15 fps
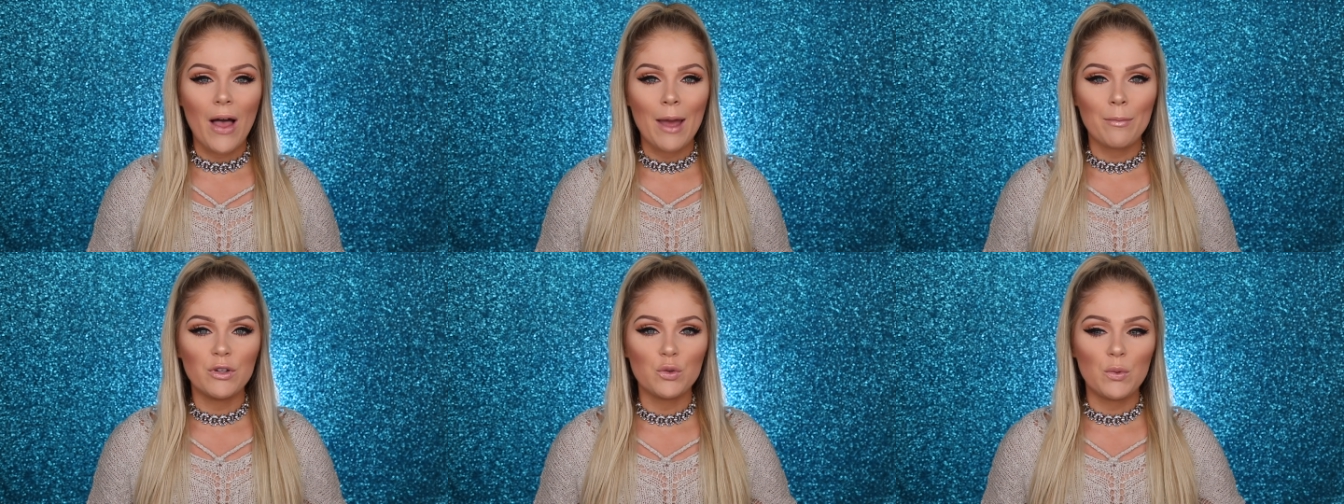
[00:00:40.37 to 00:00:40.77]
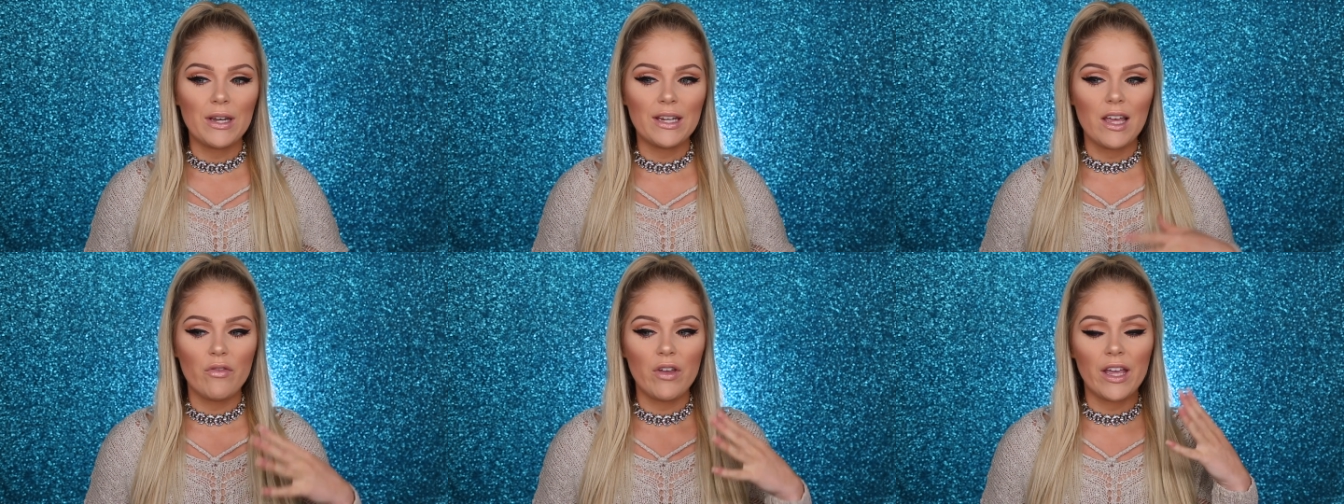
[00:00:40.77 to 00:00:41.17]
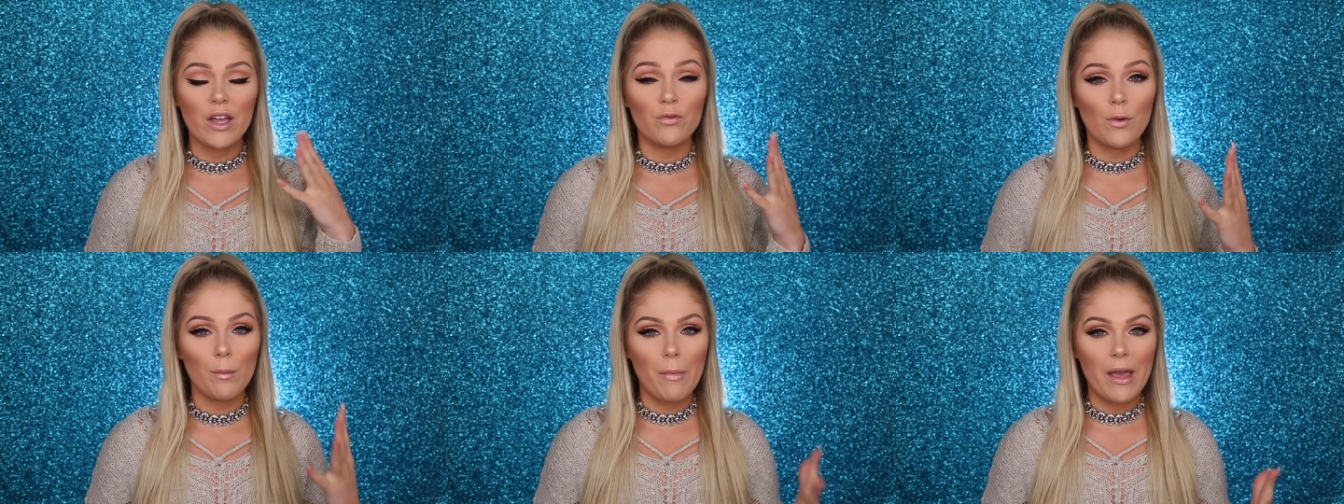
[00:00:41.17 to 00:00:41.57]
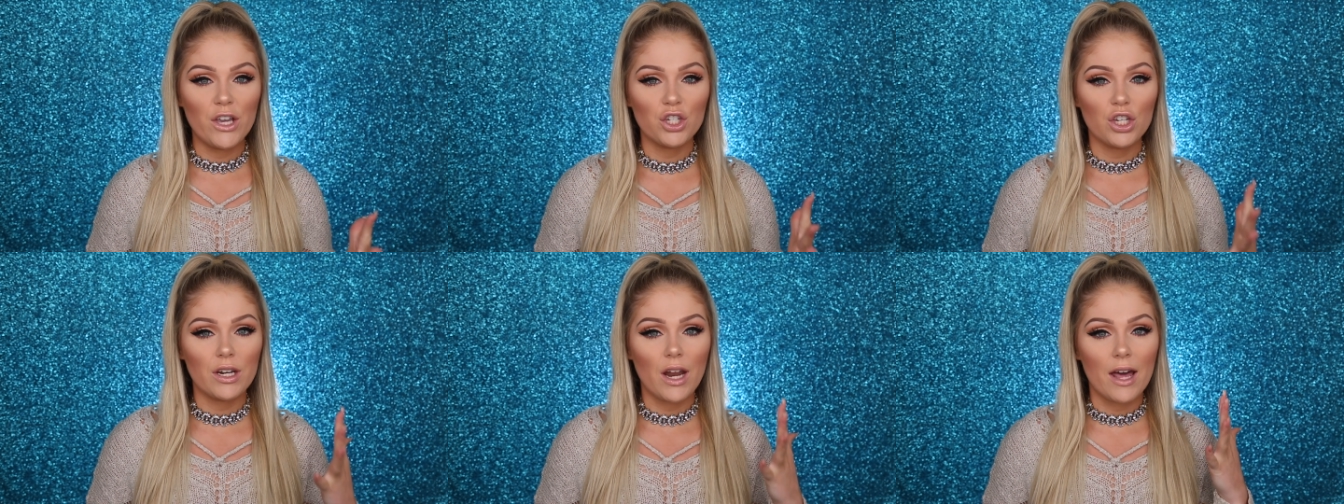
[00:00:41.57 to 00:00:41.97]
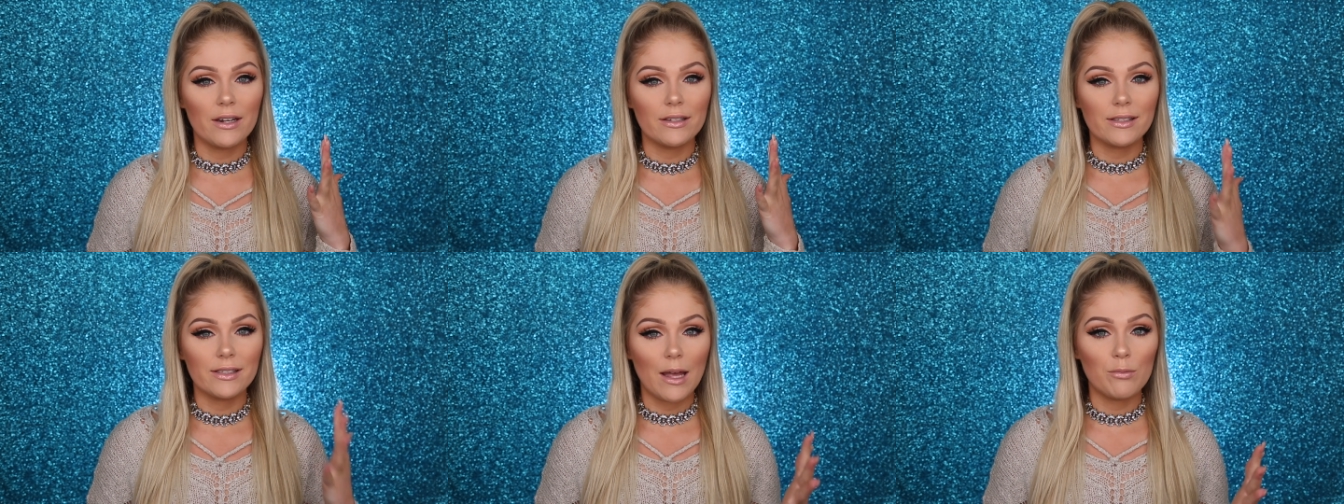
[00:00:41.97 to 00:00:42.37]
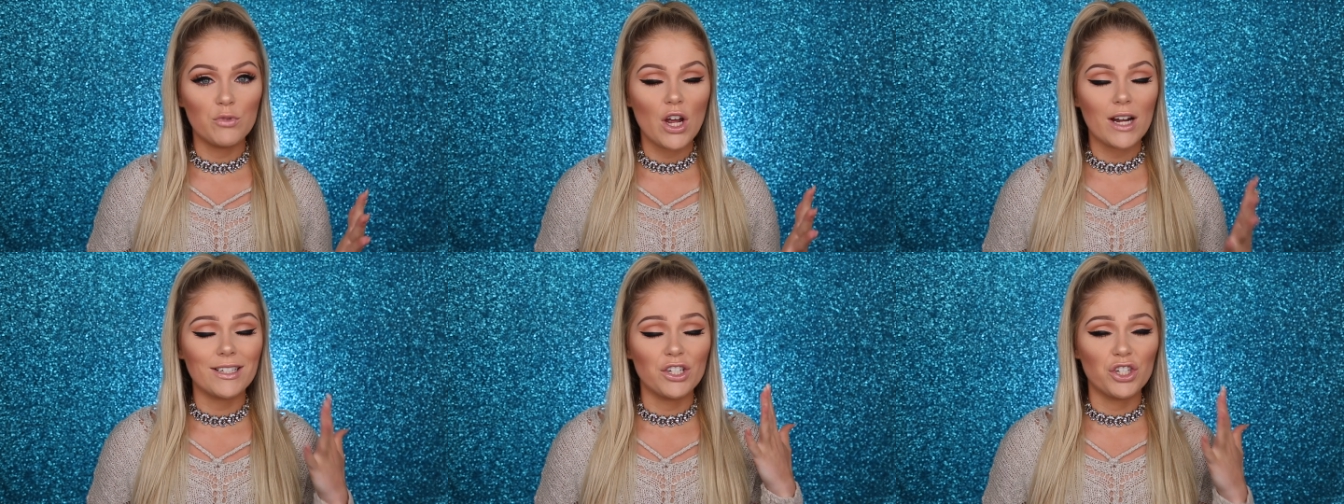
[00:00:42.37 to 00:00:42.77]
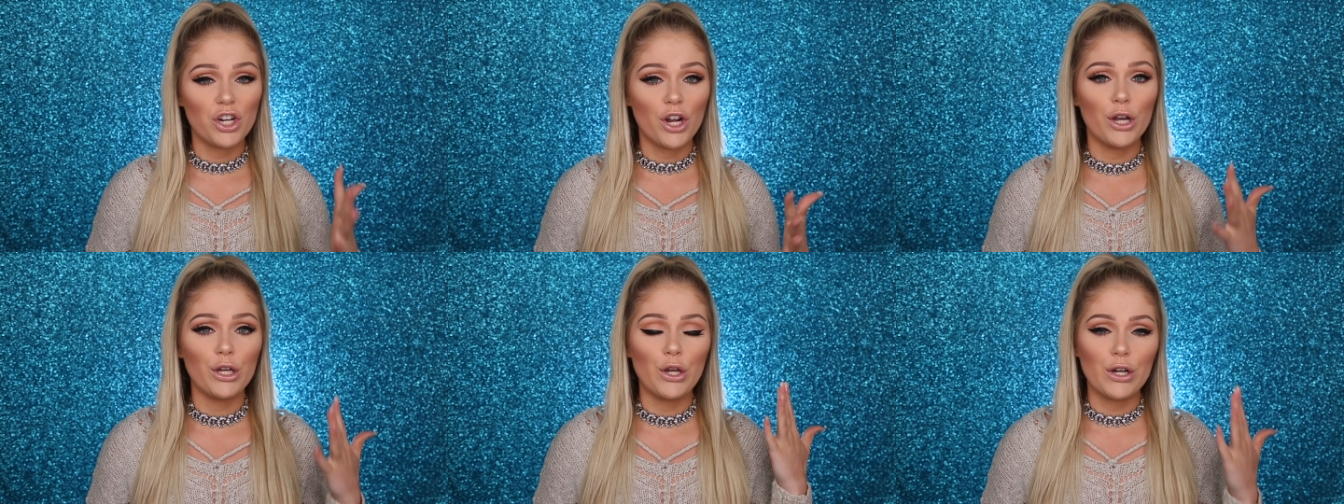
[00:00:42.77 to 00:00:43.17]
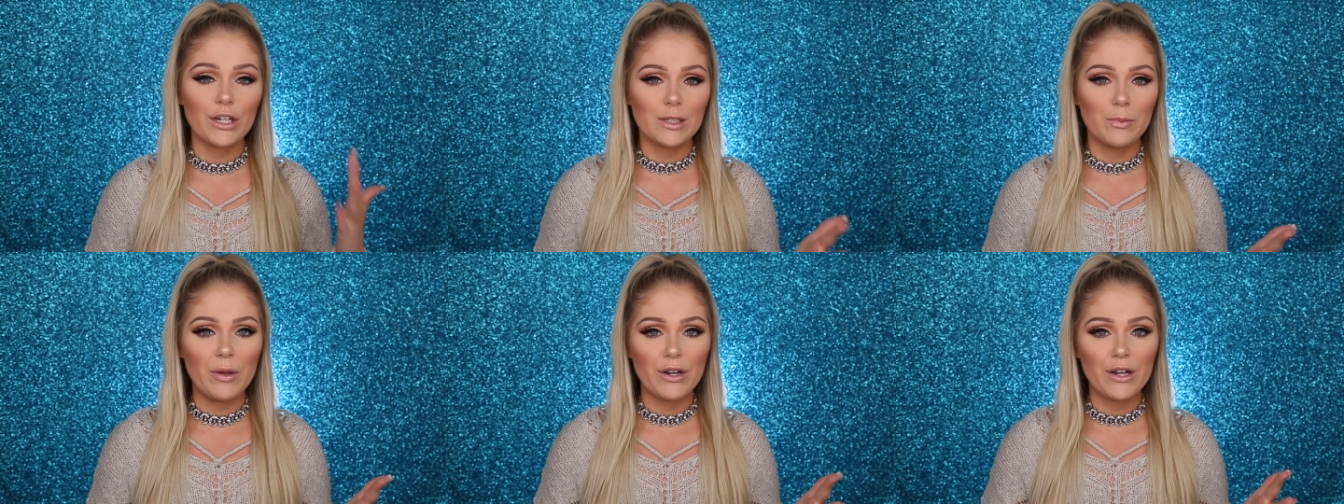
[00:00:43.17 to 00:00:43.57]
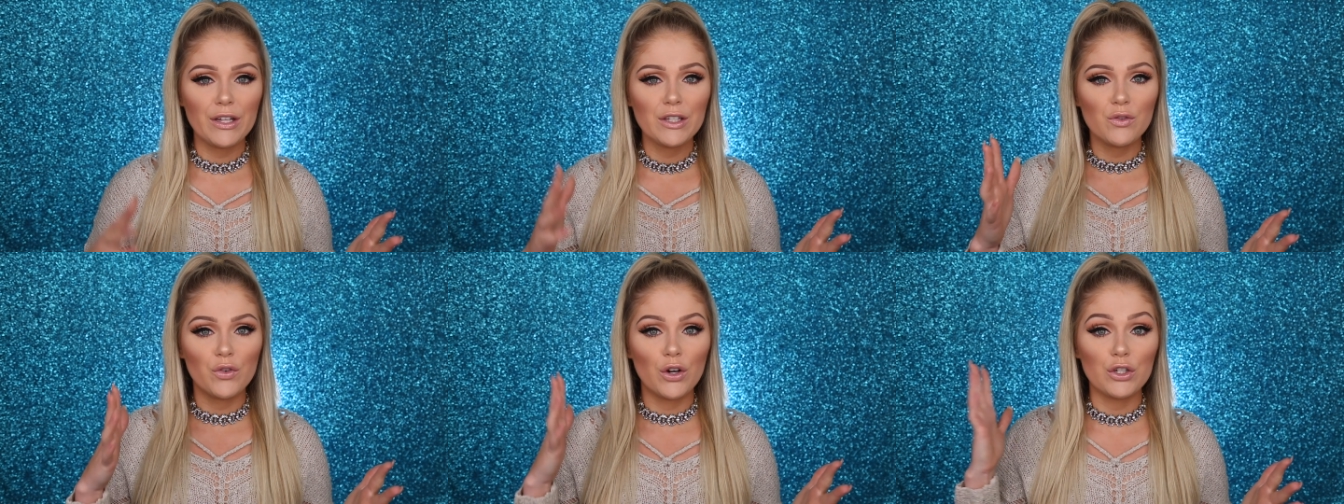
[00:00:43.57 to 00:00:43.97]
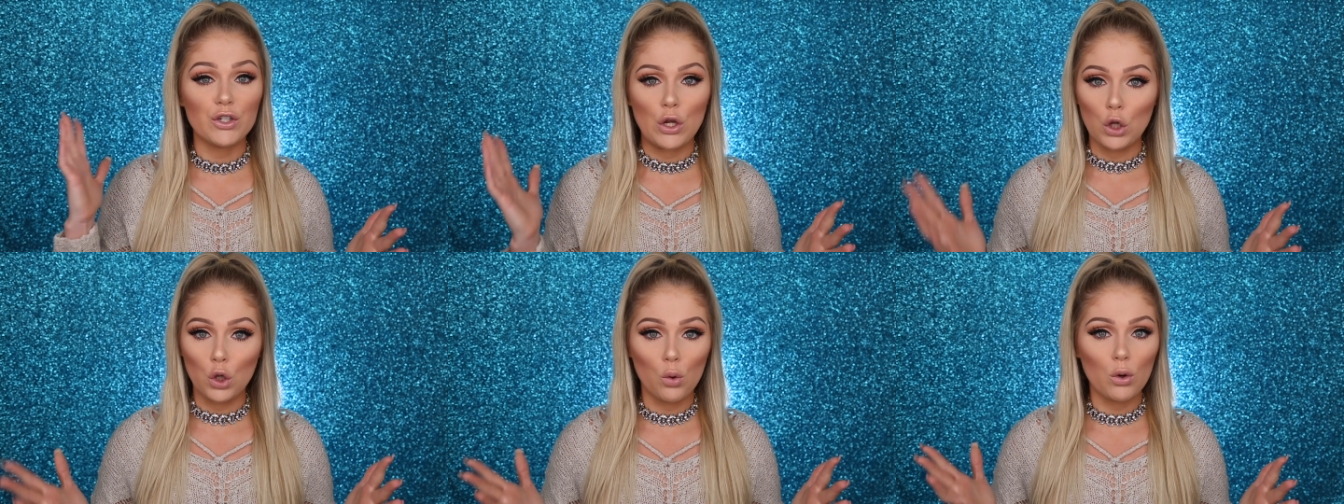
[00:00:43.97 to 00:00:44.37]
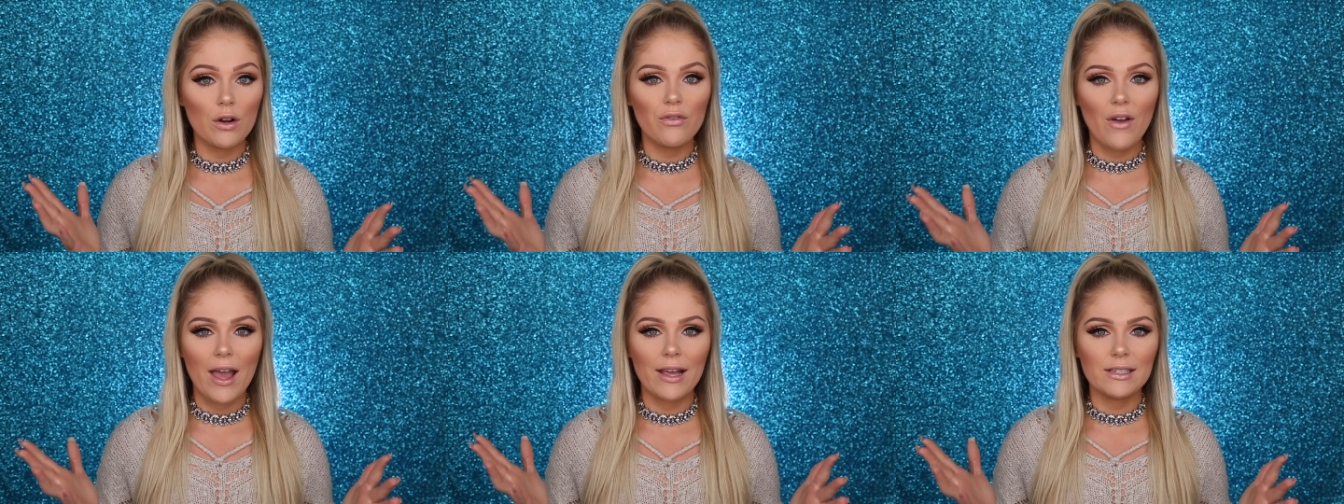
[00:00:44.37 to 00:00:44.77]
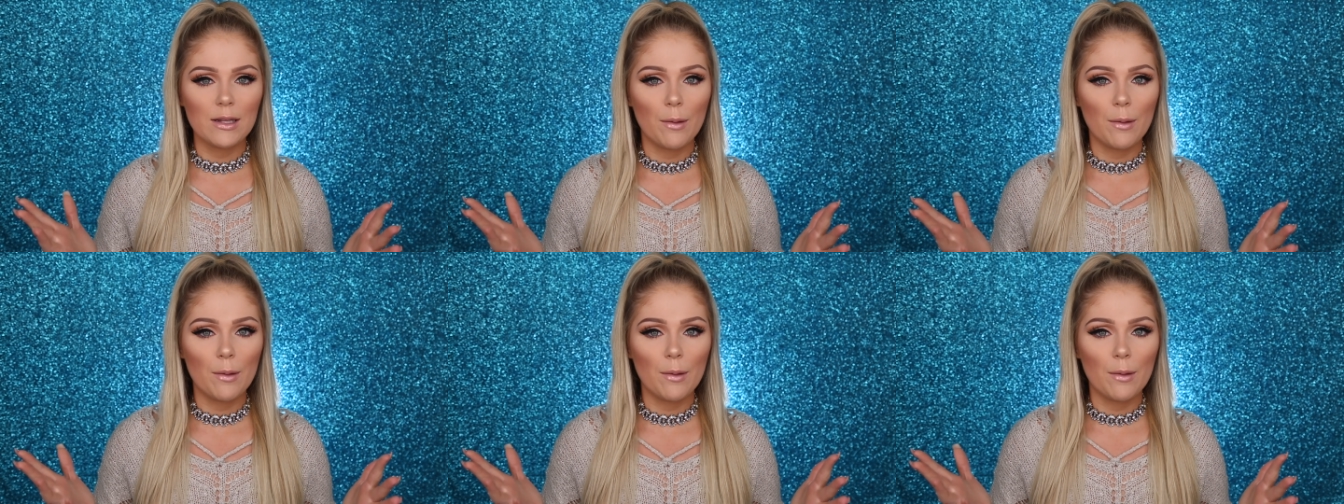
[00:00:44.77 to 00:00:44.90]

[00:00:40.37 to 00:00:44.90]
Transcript: line between giving information on a subject and sharing your experience versus glorifying